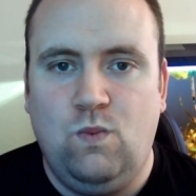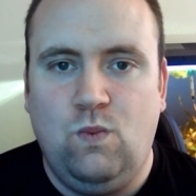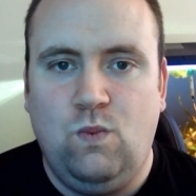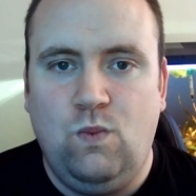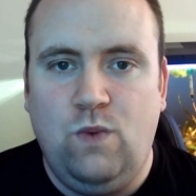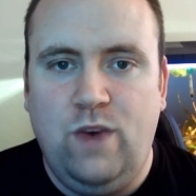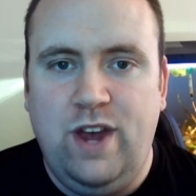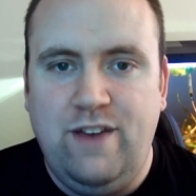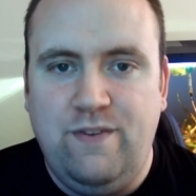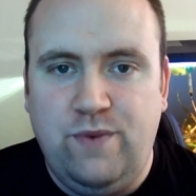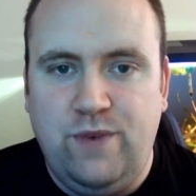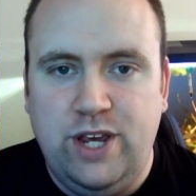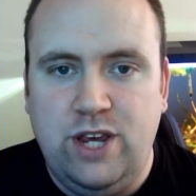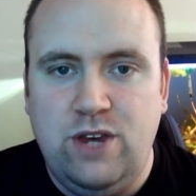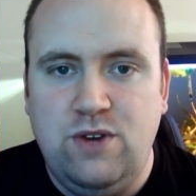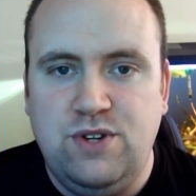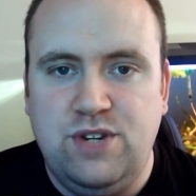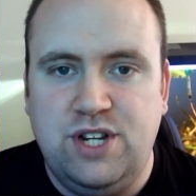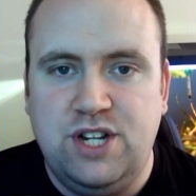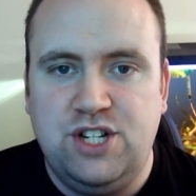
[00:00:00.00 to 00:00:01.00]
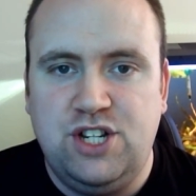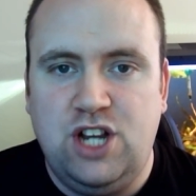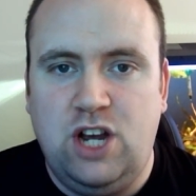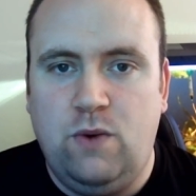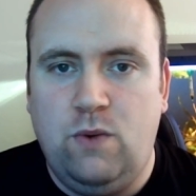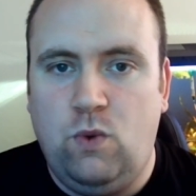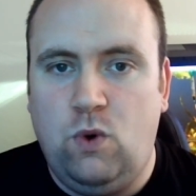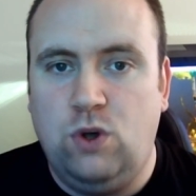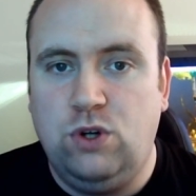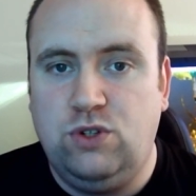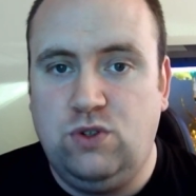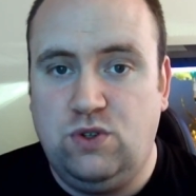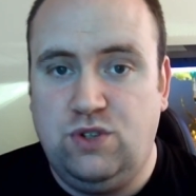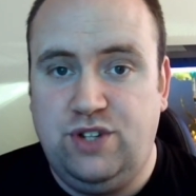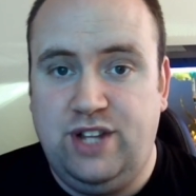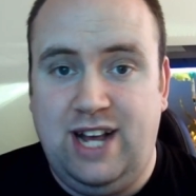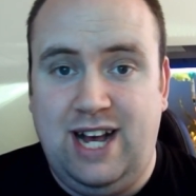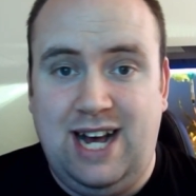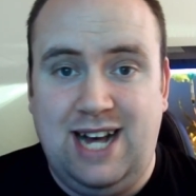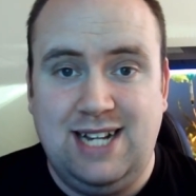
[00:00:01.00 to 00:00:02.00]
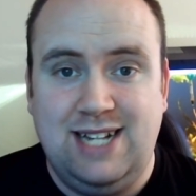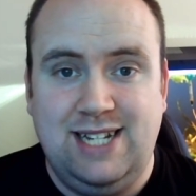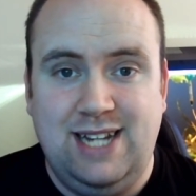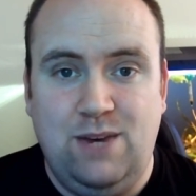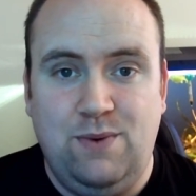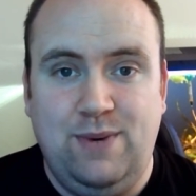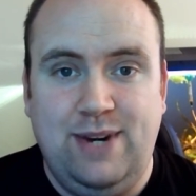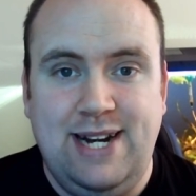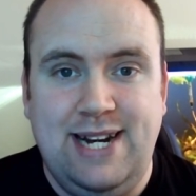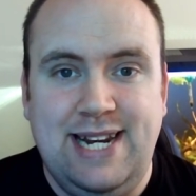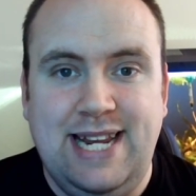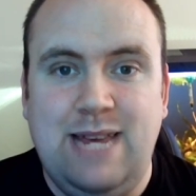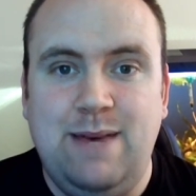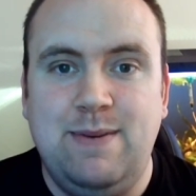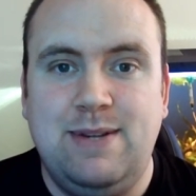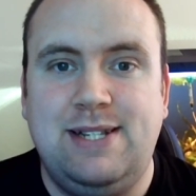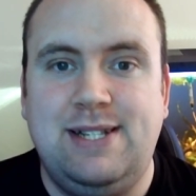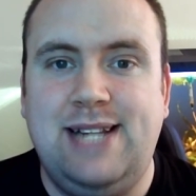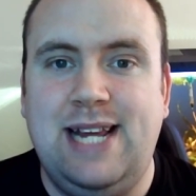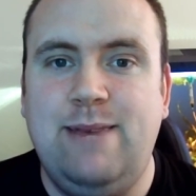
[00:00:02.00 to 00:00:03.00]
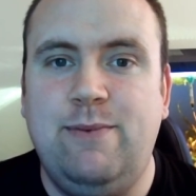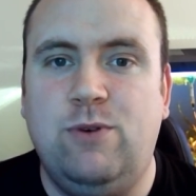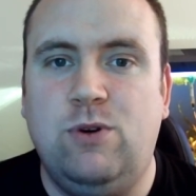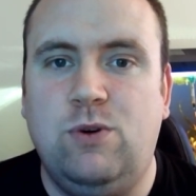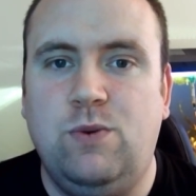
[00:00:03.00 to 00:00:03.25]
if we're using a certain water source that has it, we need to keep it stable.